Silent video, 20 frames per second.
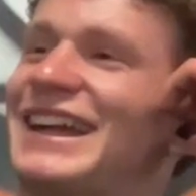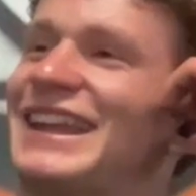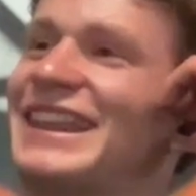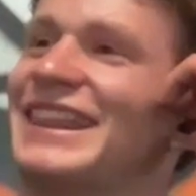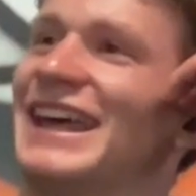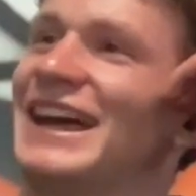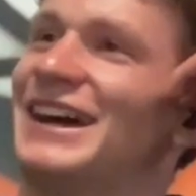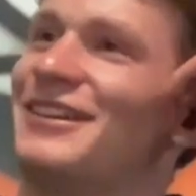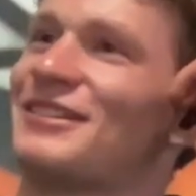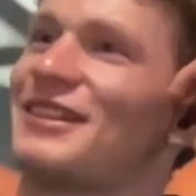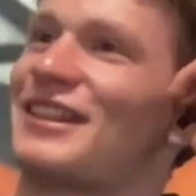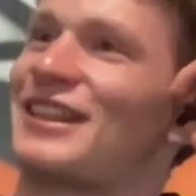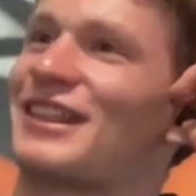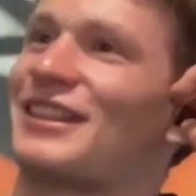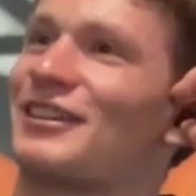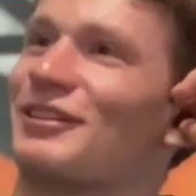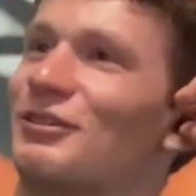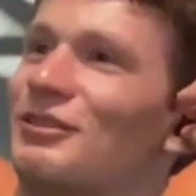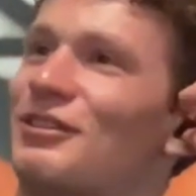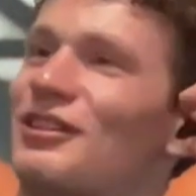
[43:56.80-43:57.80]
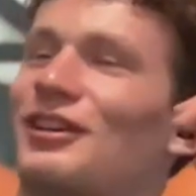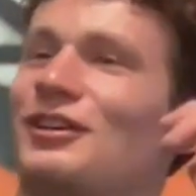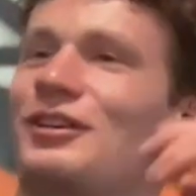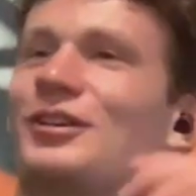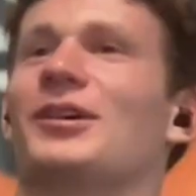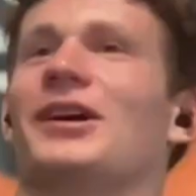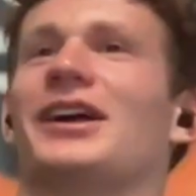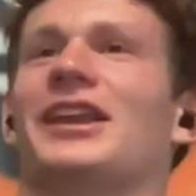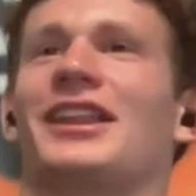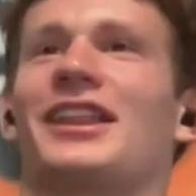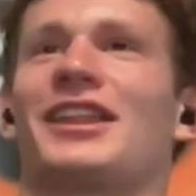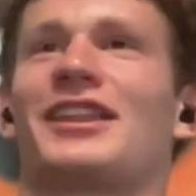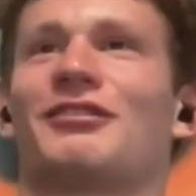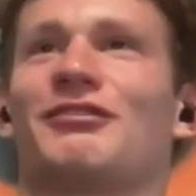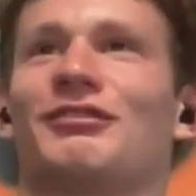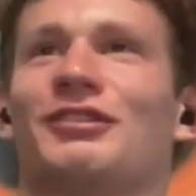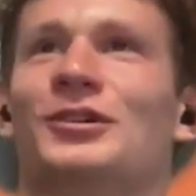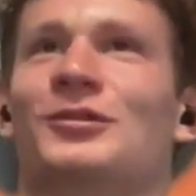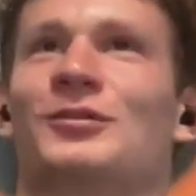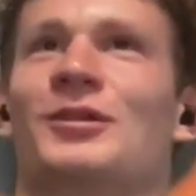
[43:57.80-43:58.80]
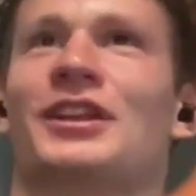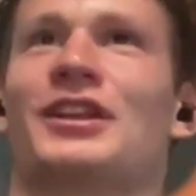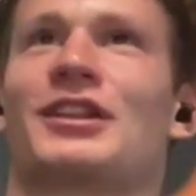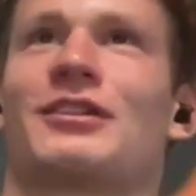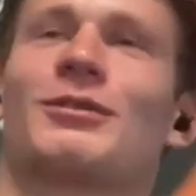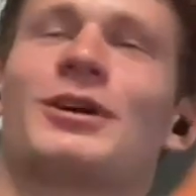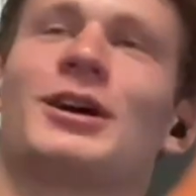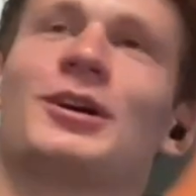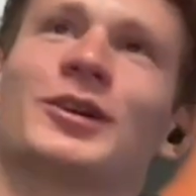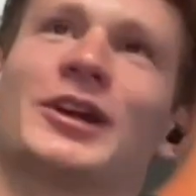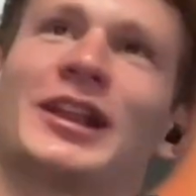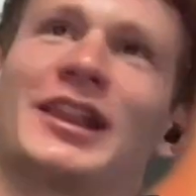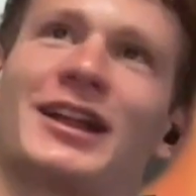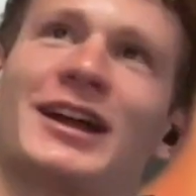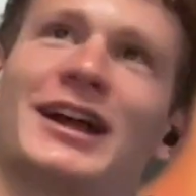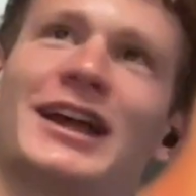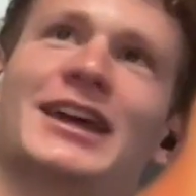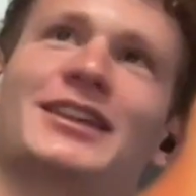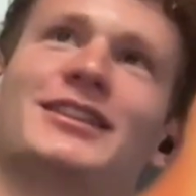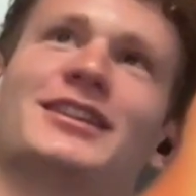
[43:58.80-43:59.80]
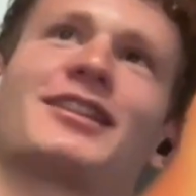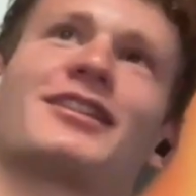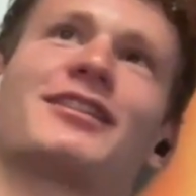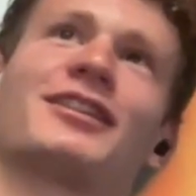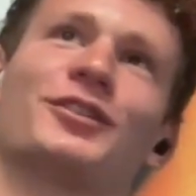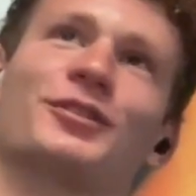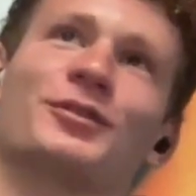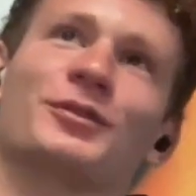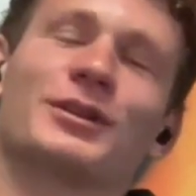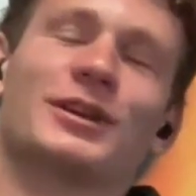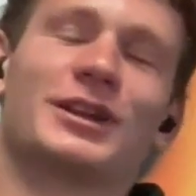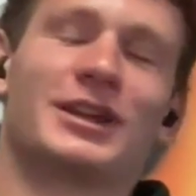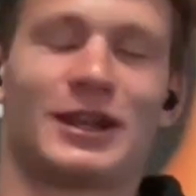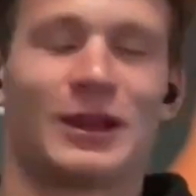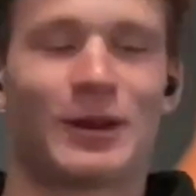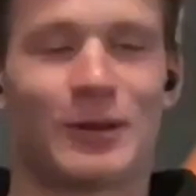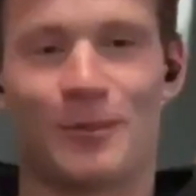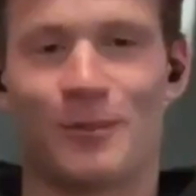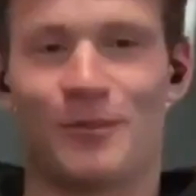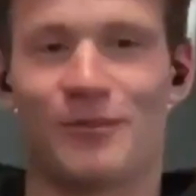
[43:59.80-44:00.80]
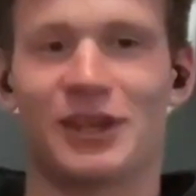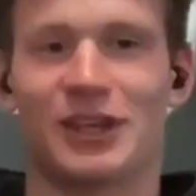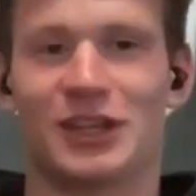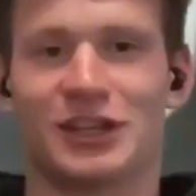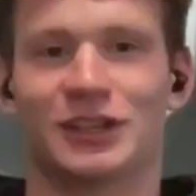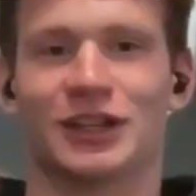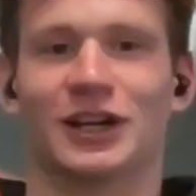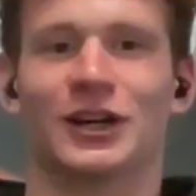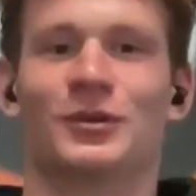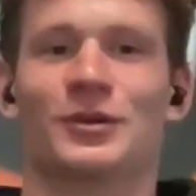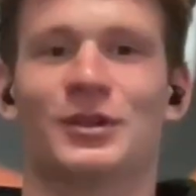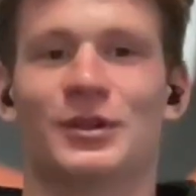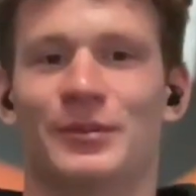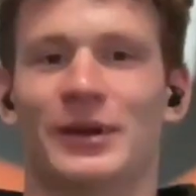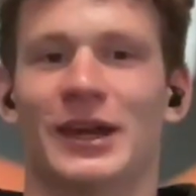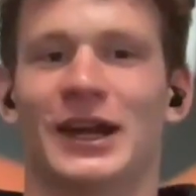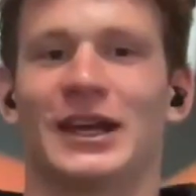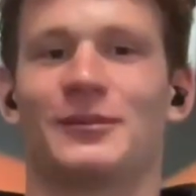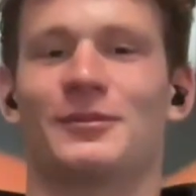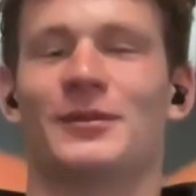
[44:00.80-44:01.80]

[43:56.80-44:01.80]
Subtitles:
That was also quite a surreal one as well, because I had this little mini goal in the back of